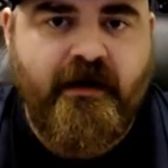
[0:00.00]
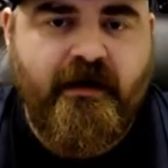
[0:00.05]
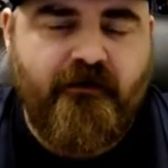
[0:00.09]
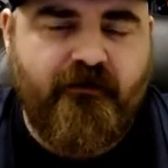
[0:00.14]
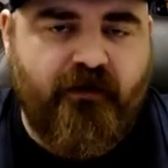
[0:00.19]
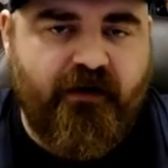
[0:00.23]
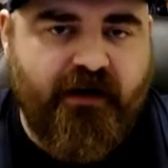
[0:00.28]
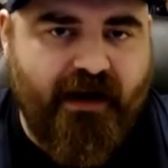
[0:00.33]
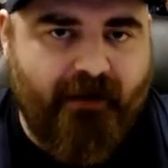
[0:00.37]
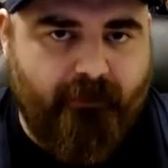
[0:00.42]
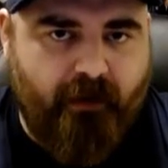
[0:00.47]

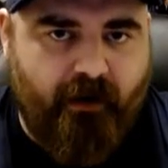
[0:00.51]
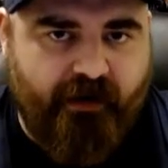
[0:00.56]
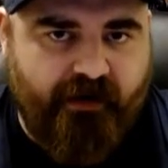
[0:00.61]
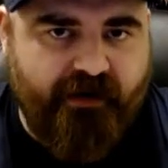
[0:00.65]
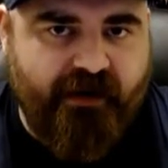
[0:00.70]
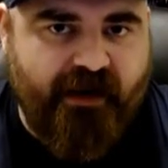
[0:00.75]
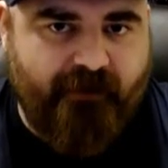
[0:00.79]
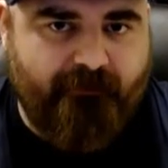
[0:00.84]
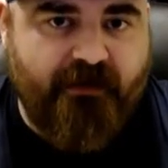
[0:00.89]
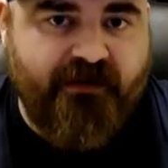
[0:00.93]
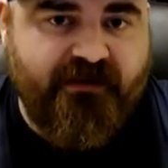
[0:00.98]
for Nembhard and
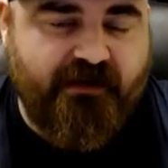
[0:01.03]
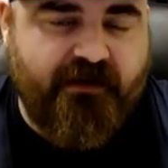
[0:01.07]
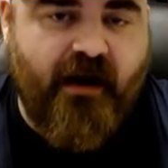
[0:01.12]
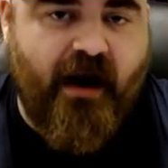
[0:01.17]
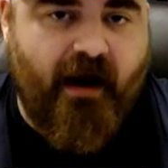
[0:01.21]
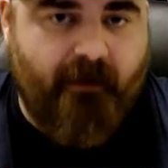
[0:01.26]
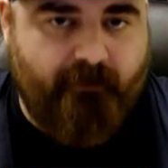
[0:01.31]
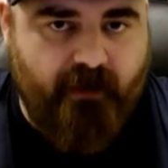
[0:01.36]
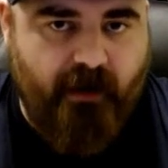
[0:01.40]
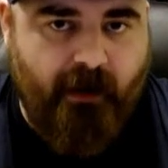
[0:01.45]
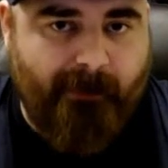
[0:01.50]
Hickman to
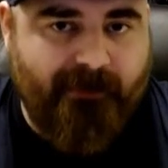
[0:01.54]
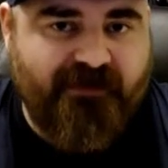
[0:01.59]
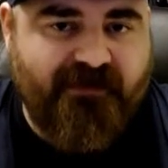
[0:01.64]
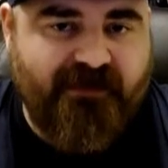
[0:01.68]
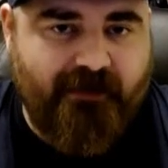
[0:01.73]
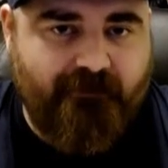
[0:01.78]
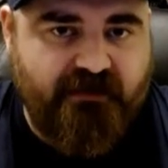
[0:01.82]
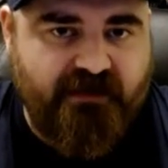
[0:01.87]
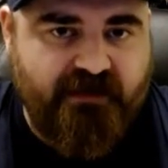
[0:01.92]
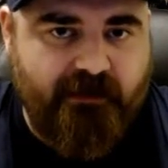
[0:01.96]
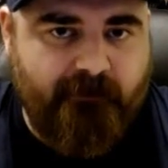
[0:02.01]
not be on the
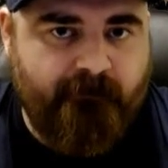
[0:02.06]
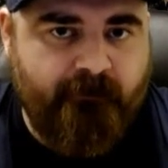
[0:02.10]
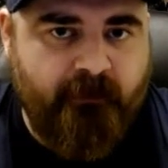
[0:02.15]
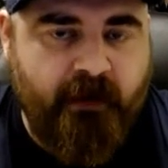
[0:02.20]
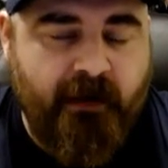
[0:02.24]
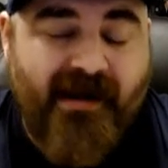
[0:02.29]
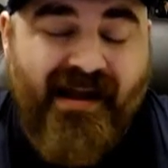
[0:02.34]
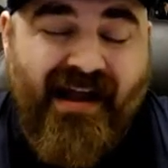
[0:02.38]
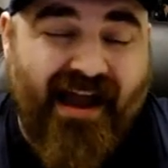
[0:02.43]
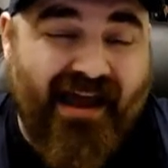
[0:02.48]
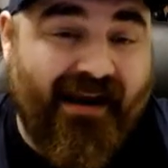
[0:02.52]
same team.
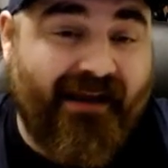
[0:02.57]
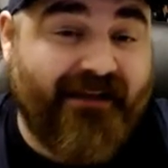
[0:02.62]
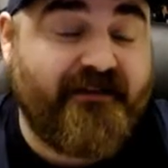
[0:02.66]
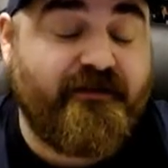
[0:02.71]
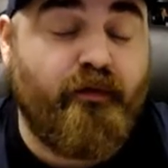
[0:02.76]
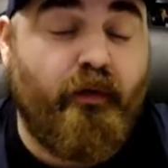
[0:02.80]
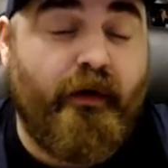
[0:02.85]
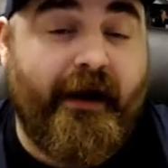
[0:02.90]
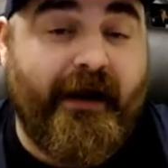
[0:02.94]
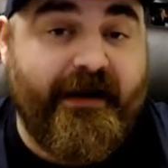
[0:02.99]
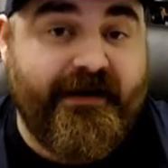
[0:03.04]
And that's
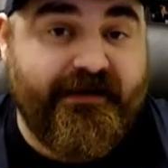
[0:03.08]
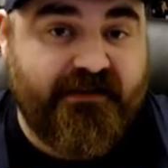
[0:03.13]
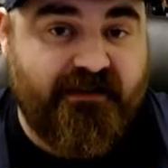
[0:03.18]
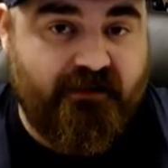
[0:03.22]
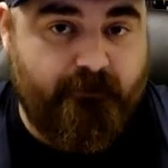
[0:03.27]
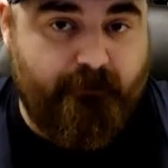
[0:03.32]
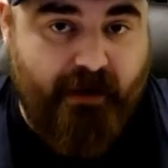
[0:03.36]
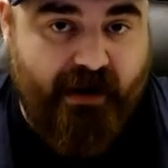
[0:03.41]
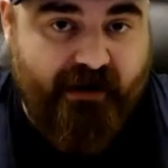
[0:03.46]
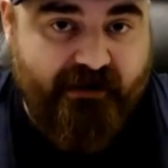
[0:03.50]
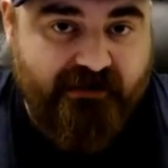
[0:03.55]
what I
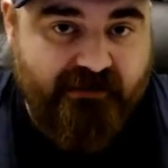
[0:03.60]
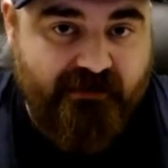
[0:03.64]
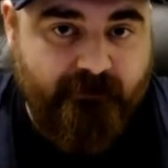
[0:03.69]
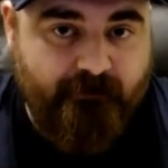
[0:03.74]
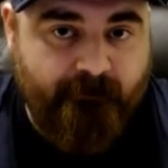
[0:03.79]
expect.